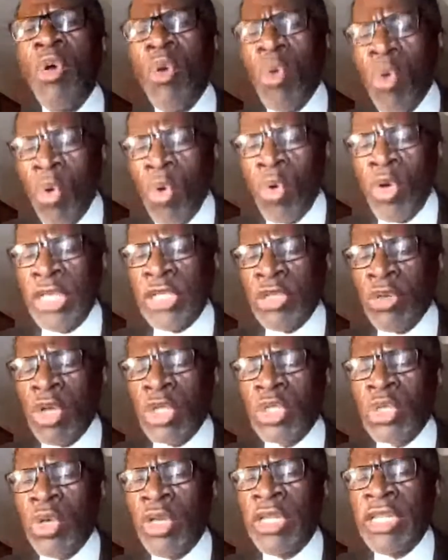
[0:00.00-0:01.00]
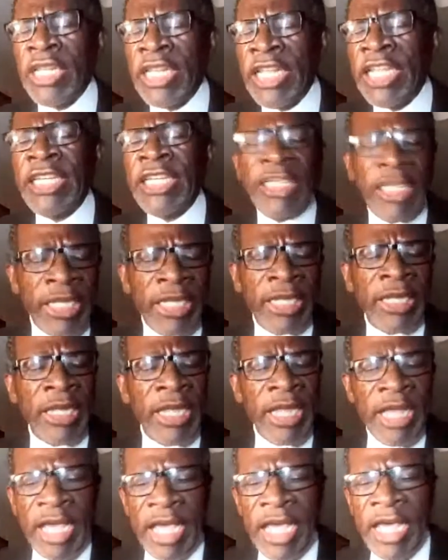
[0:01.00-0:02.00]
who is also leading
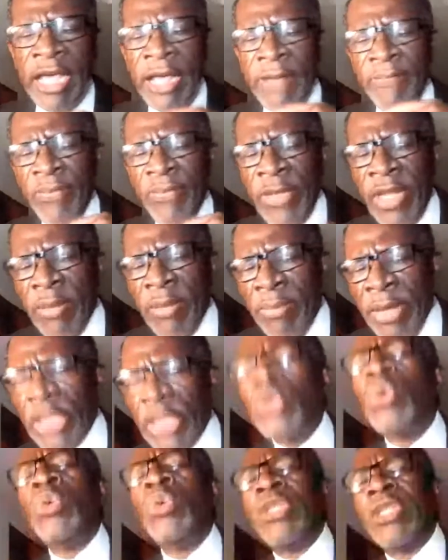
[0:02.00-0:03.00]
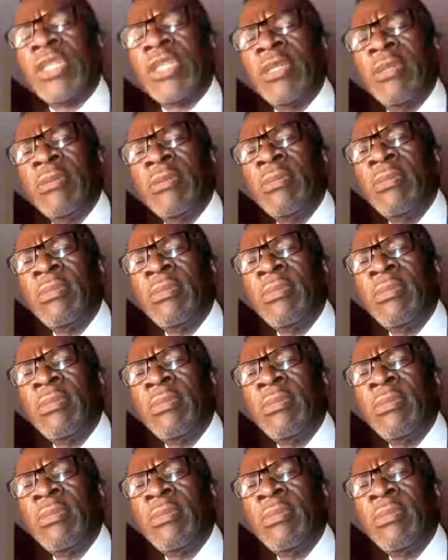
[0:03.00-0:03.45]
PETUS.